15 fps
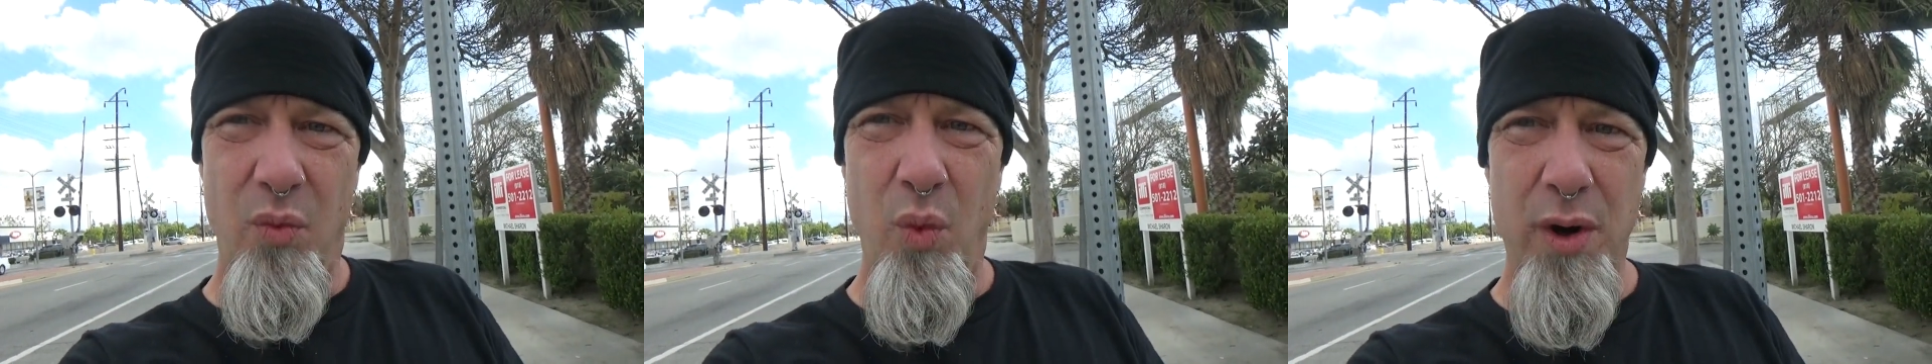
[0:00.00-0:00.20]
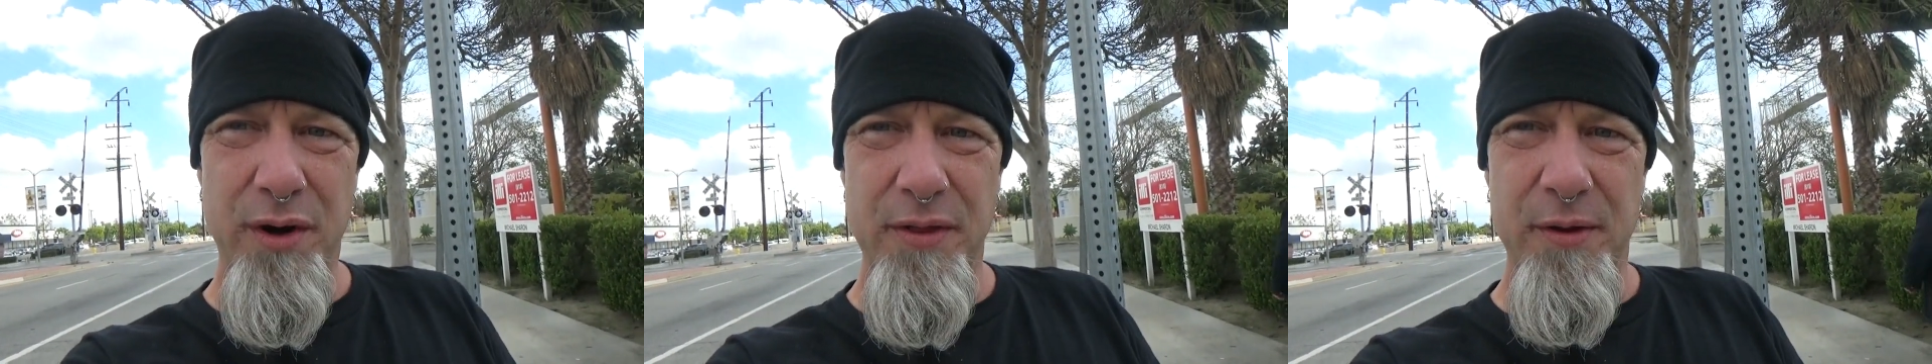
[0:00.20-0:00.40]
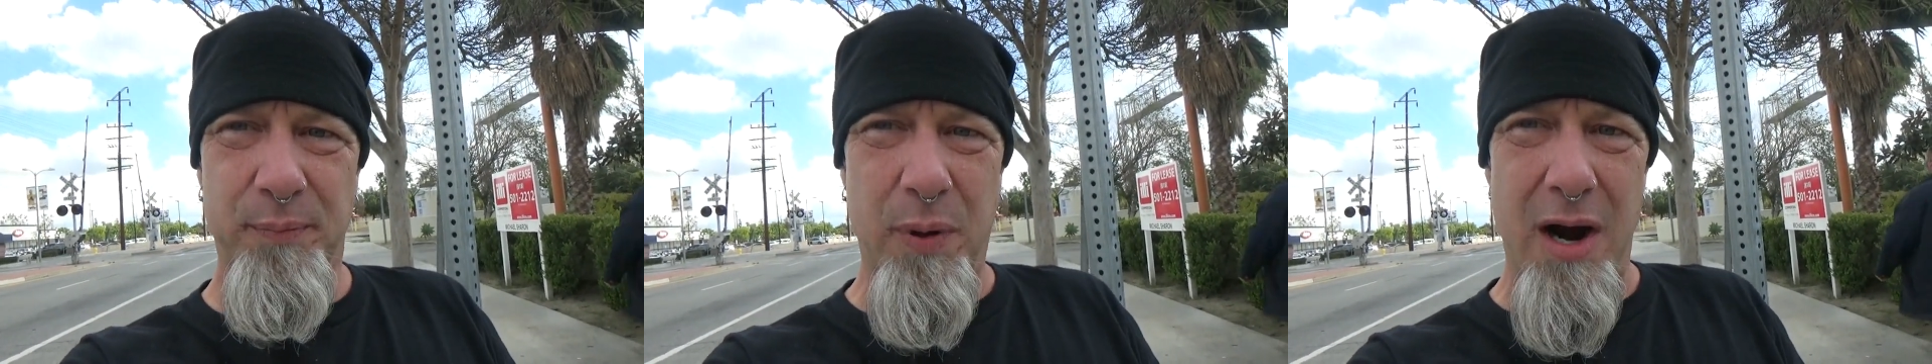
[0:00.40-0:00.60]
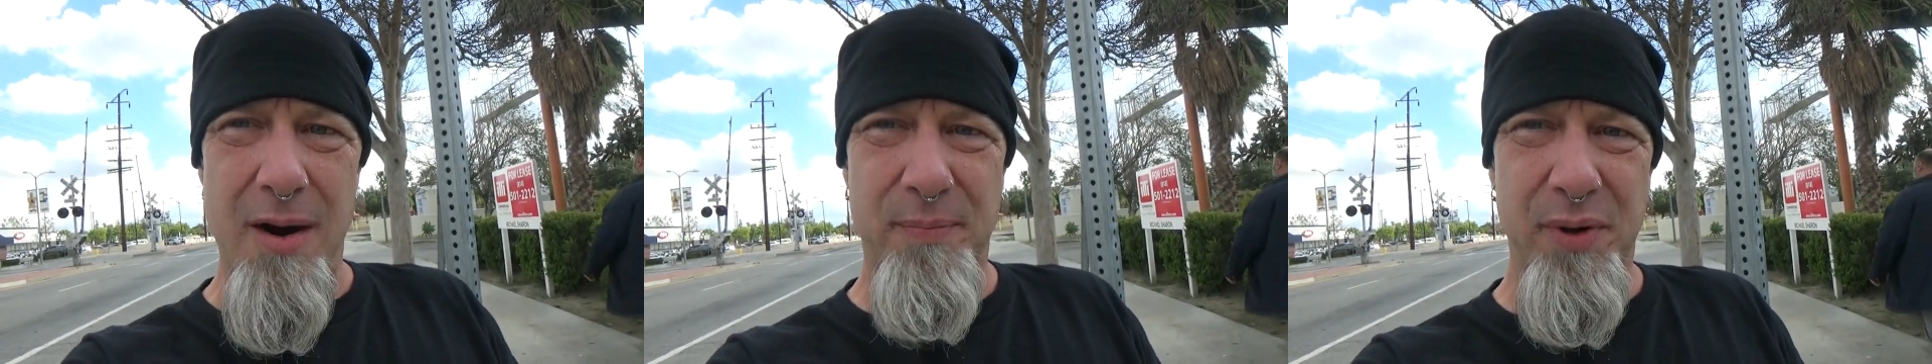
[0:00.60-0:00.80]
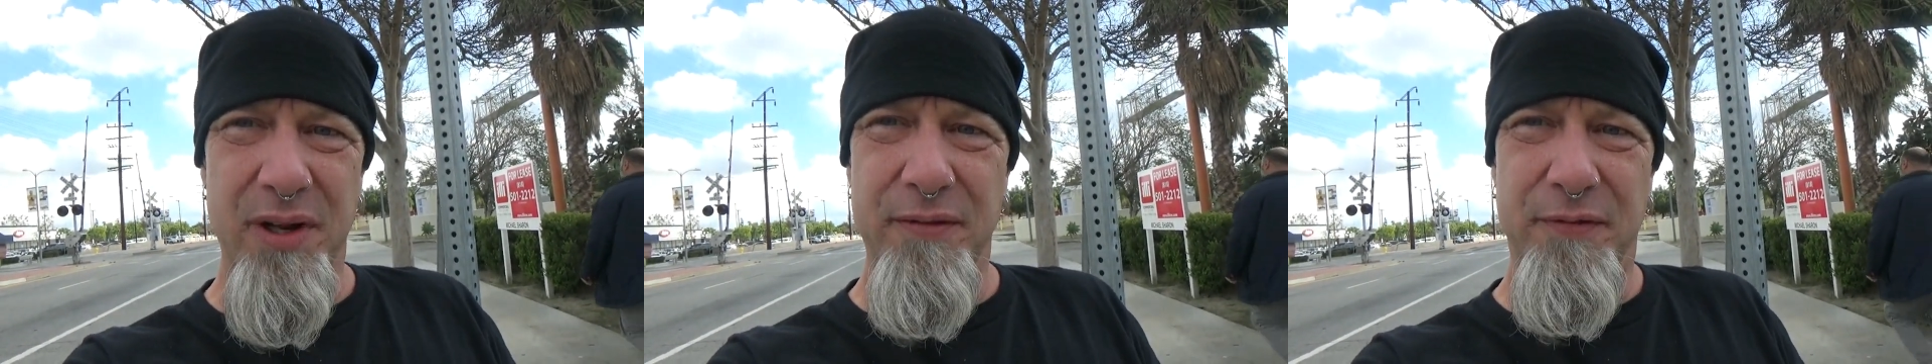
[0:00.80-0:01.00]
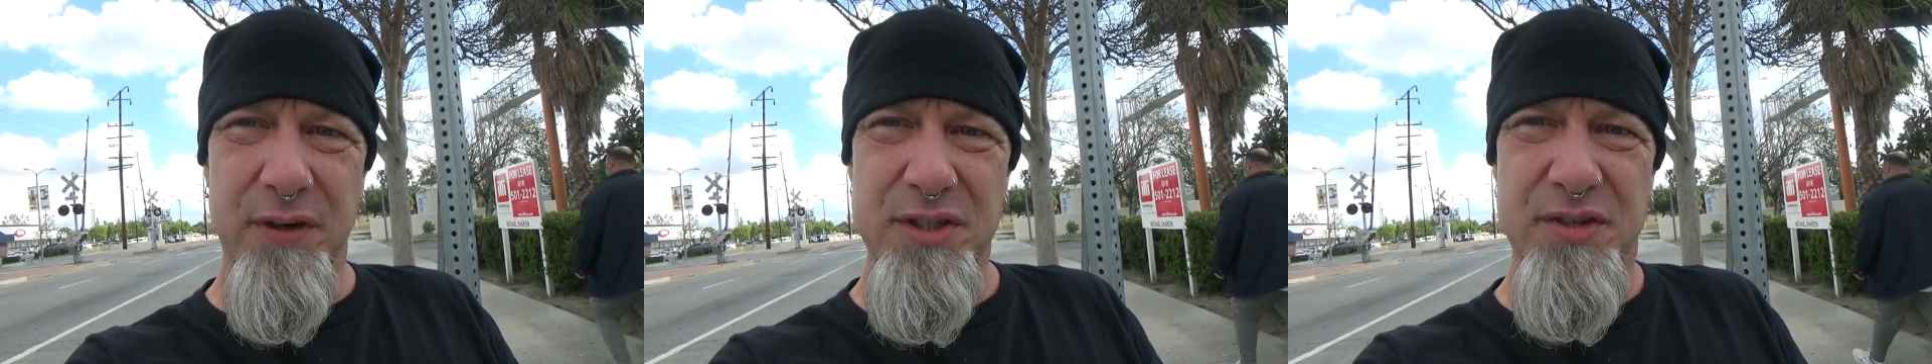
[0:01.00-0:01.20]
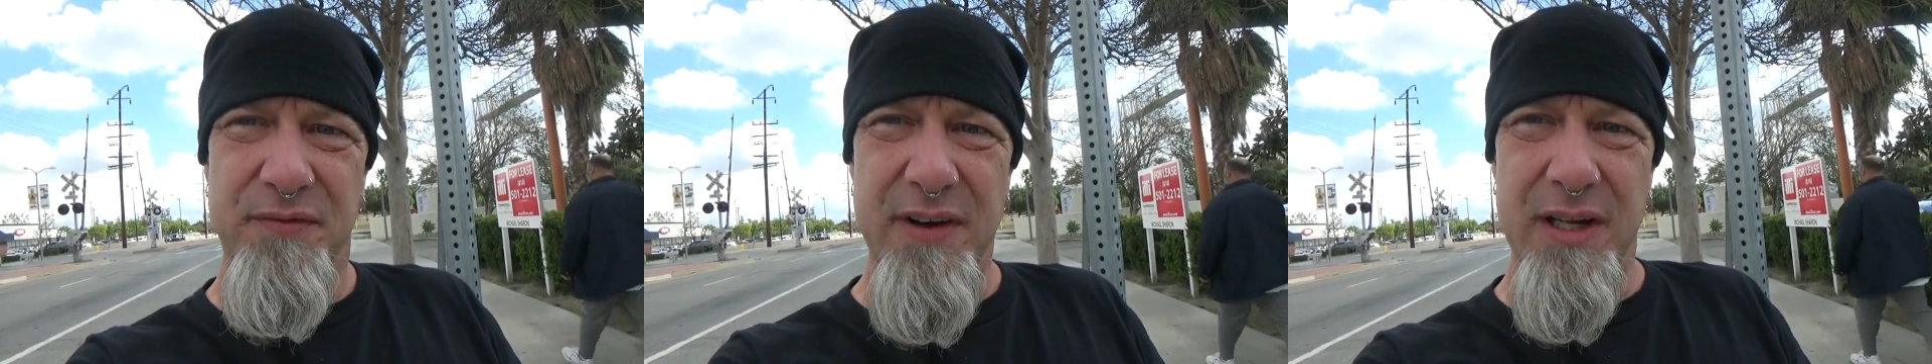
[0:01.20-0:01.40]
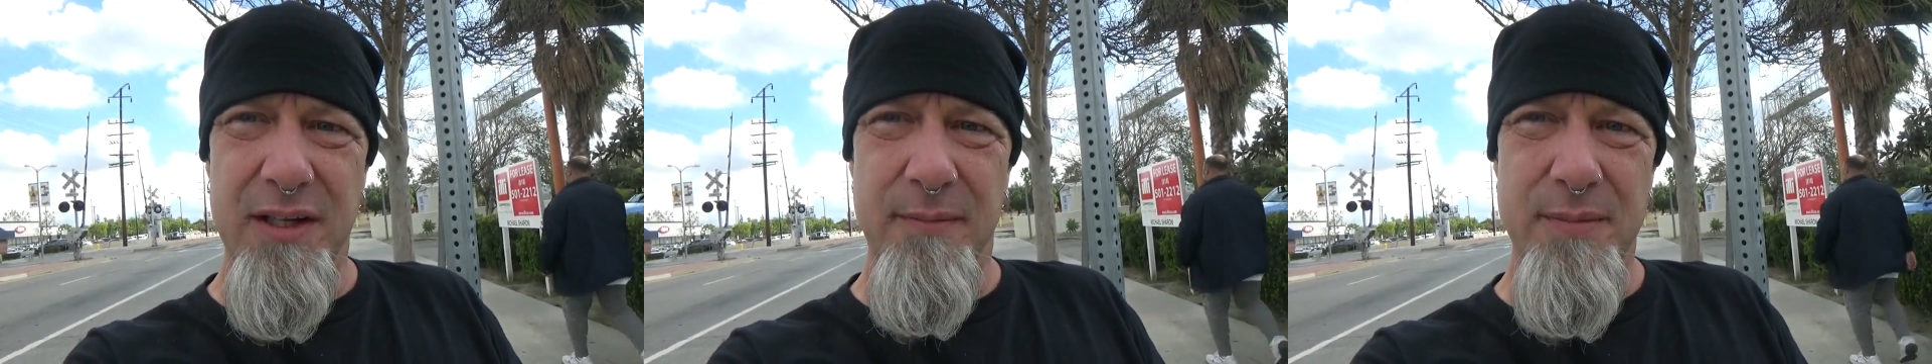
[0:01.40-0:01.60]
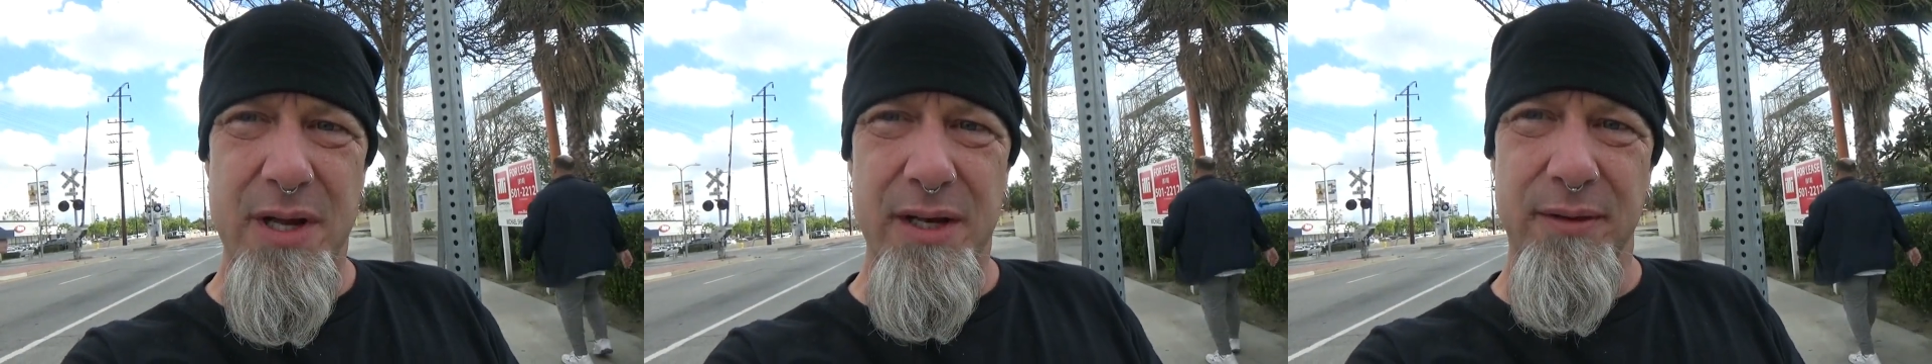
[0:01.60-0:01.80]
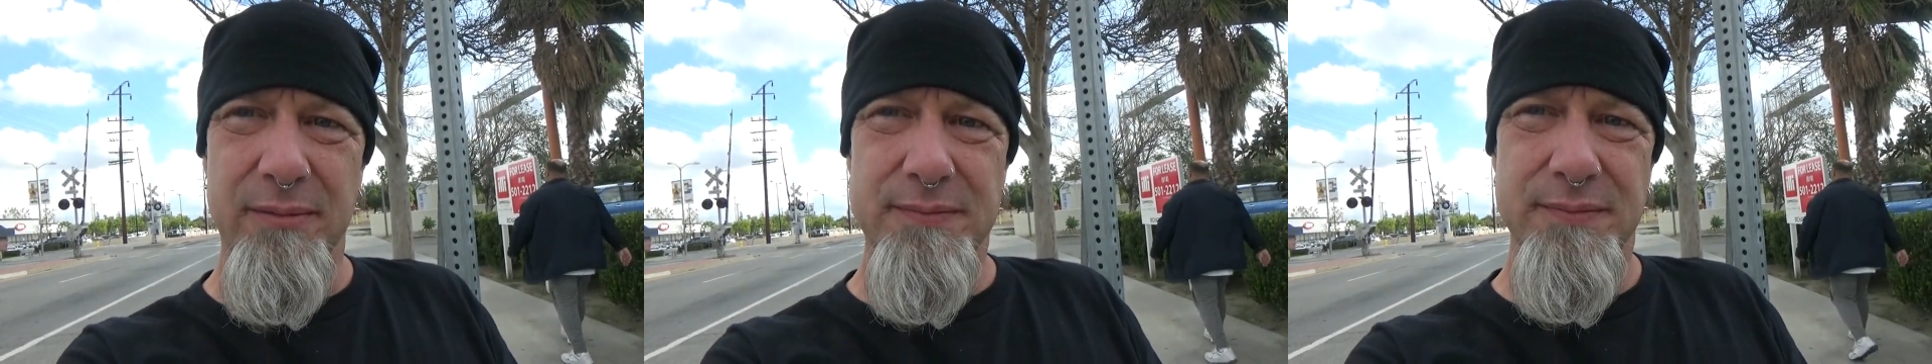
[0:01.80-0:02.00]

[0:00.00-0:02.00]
wanted the property for development.